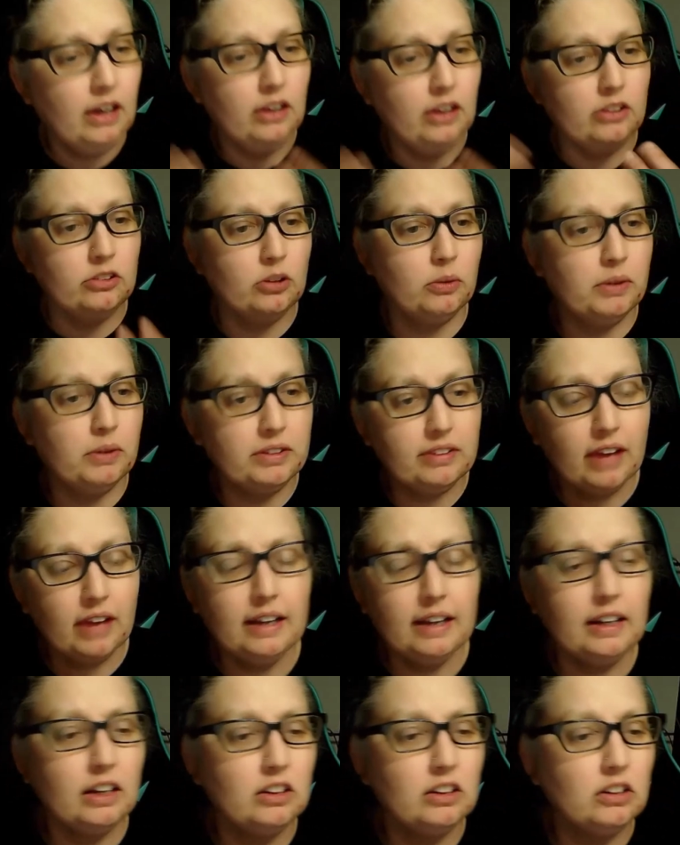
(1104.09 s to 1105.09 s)
So it's
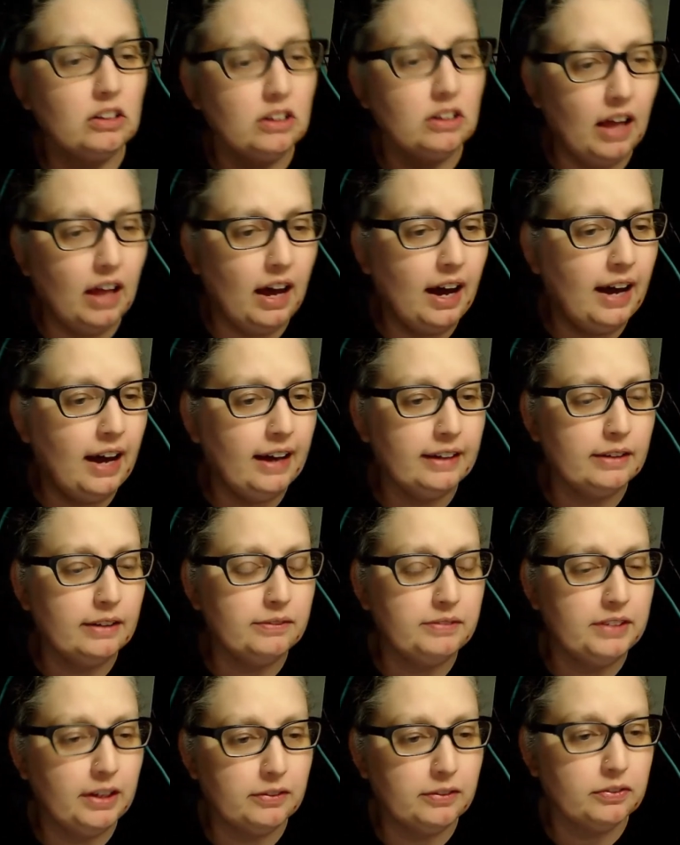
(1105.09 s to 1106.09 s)
got a lot
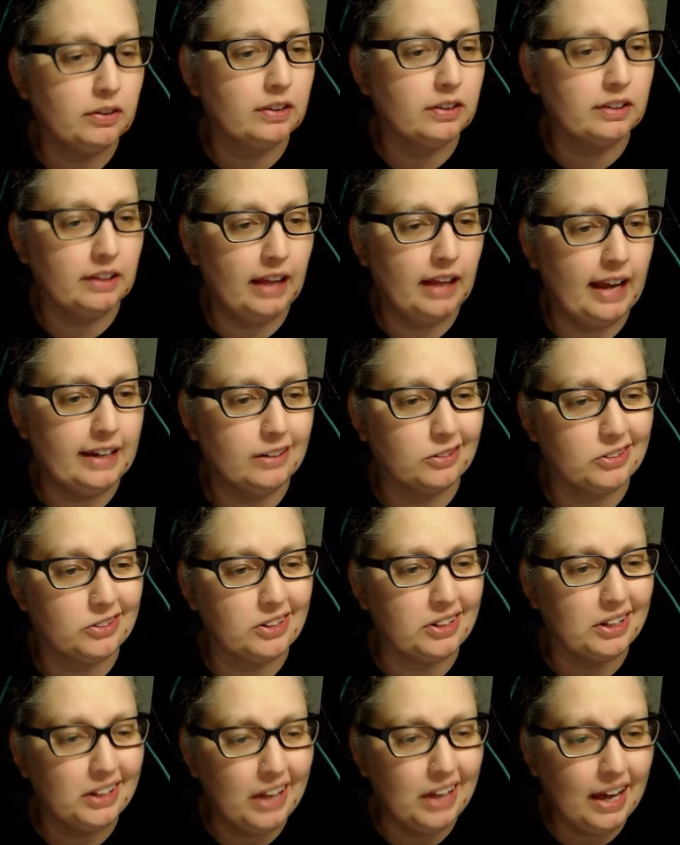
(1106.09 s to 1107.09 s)
of different layers
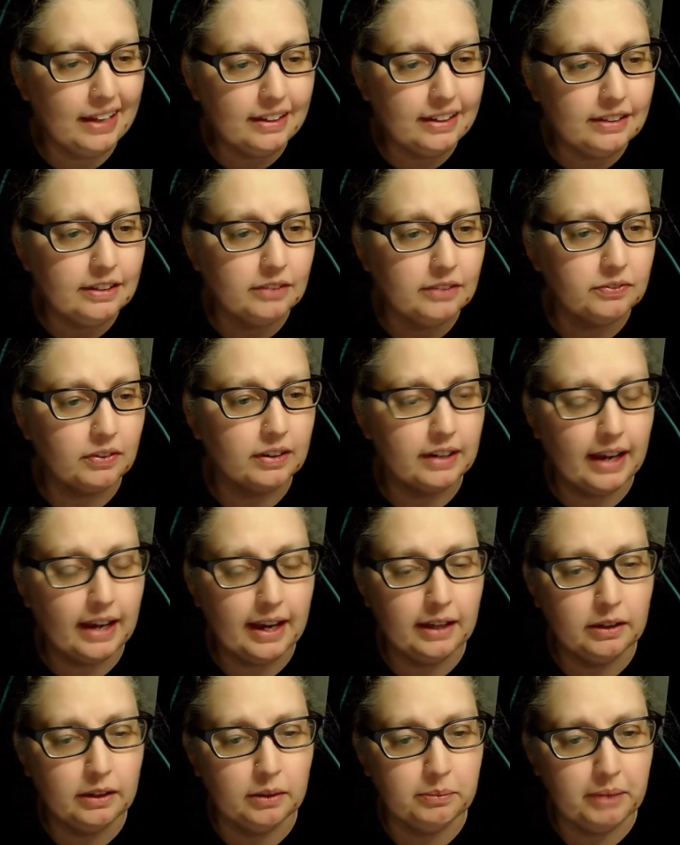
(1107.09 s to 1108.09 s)
and a lot of different
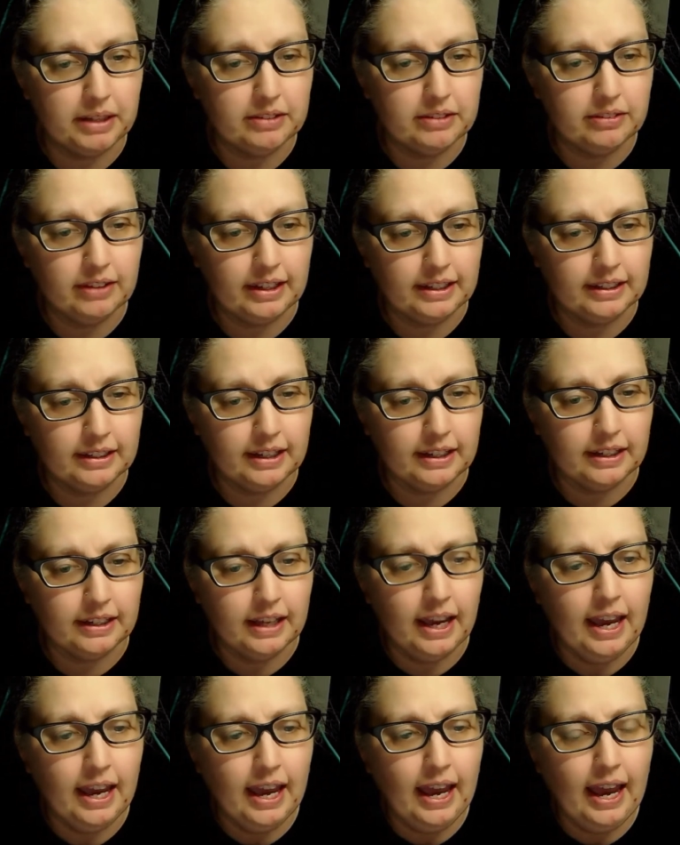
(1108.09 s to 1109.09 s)
elements in it.
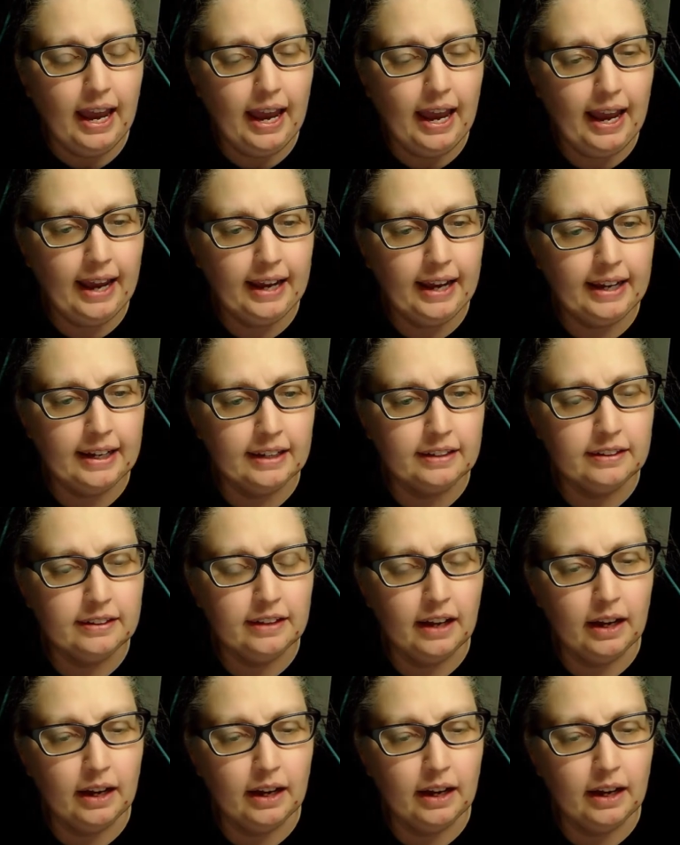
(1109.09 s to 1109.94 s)
And